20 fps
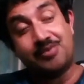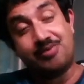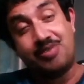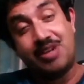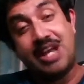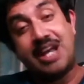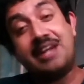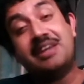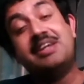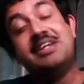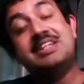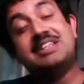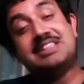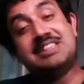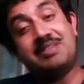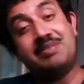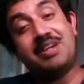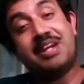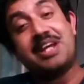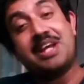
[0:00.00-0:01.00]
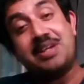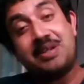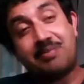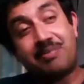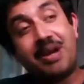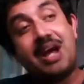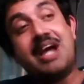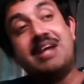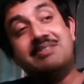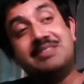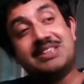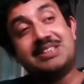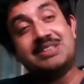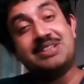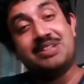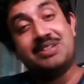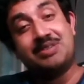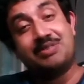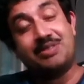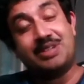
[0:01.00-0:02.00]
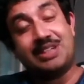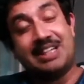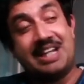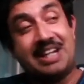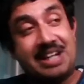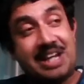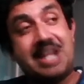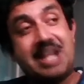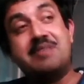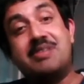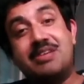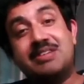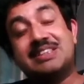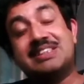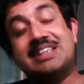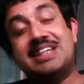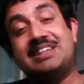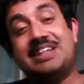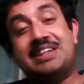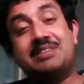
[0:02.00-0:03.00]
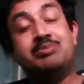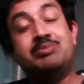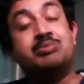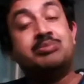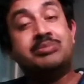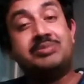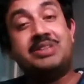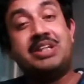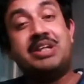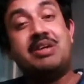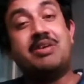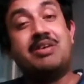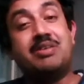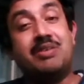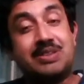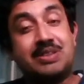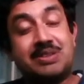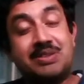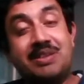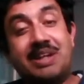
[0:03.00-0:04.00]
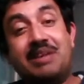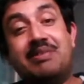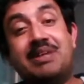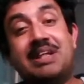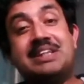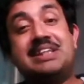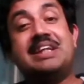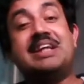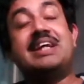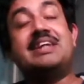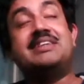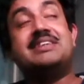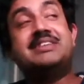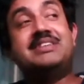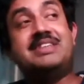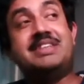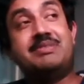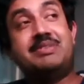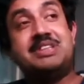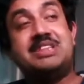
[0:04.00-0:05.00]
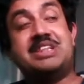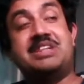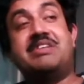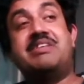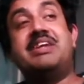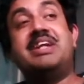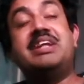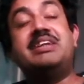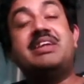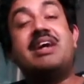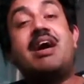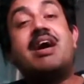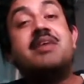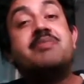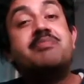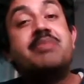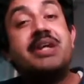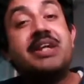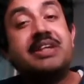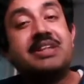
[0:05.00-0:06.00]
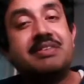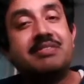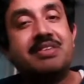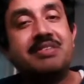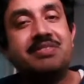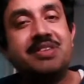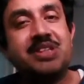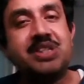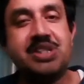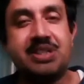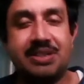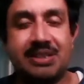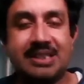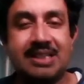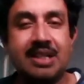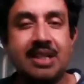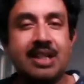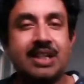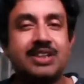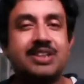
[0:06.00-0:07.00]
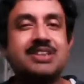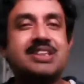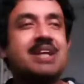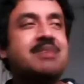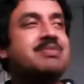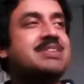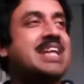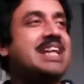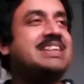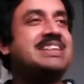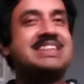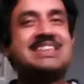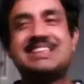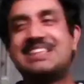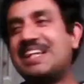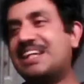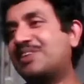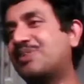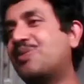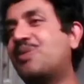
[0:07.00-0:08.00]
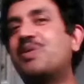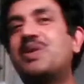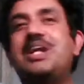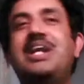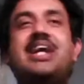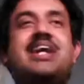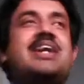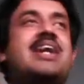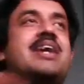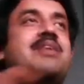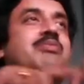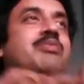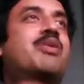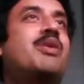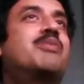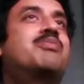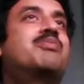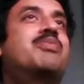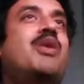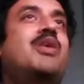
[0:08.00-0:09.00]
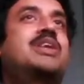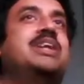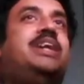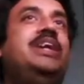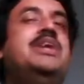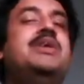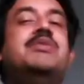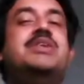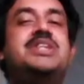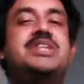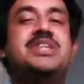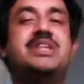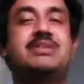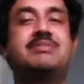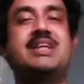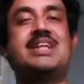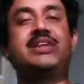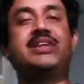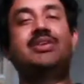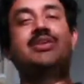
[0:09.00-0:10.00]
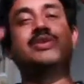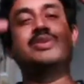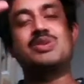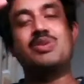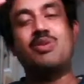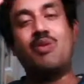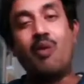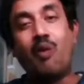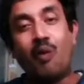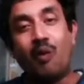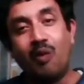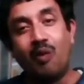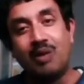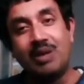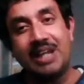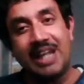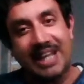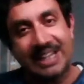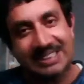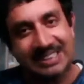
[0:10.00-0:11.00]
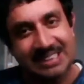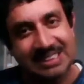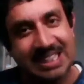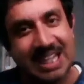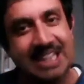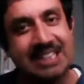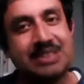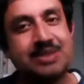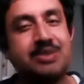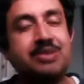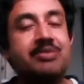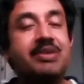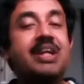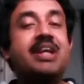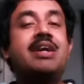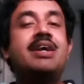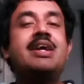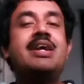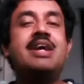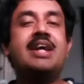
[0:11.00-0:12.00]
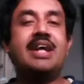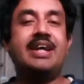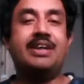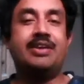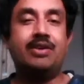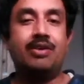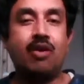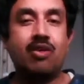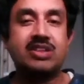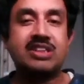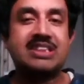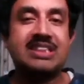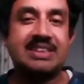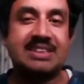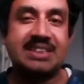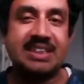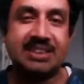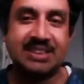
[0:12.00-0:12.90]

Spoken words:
where similar kind of primes were their neighbors, and then they are also regulating and generating the unpredictable features. So some scientists can correlate and plot a equation, but those whole exercise would be a nonsense